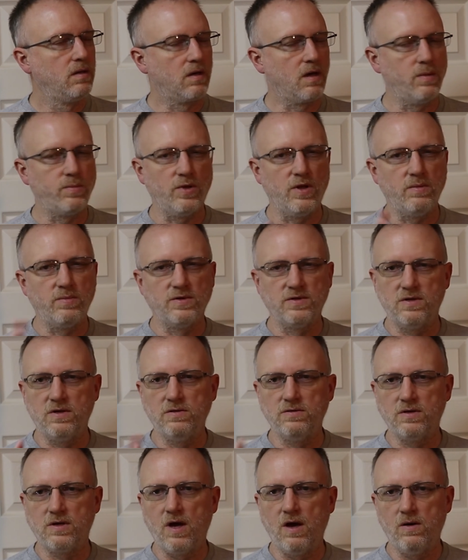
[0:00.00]
couple
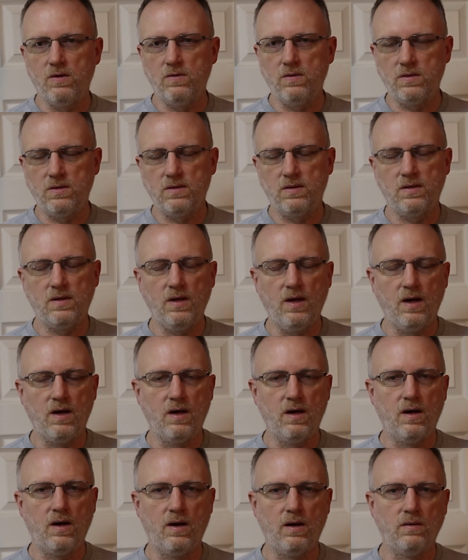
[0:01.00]
episodes ago,
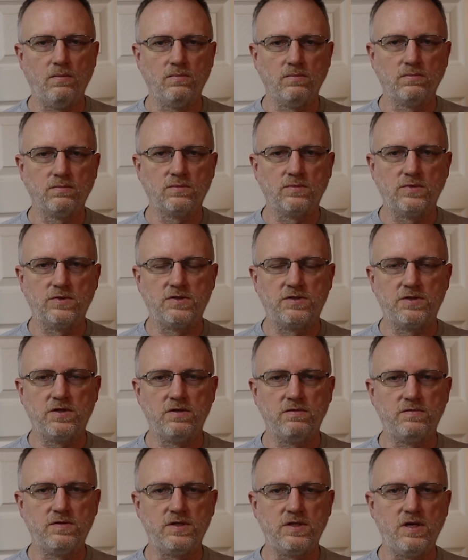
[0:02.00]
um,
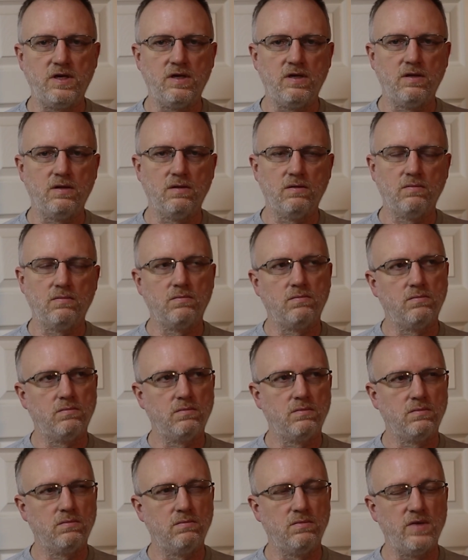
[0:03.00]
should have seen
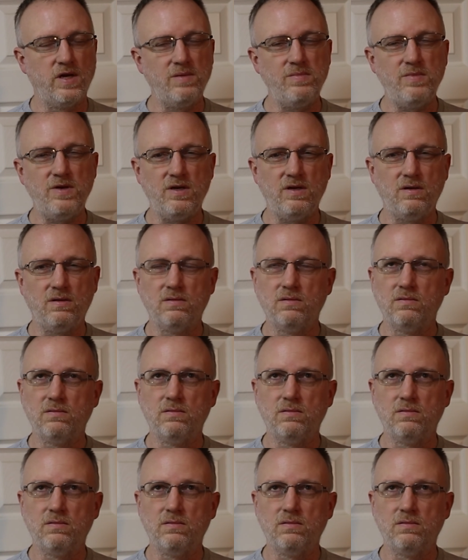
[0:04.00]
maybe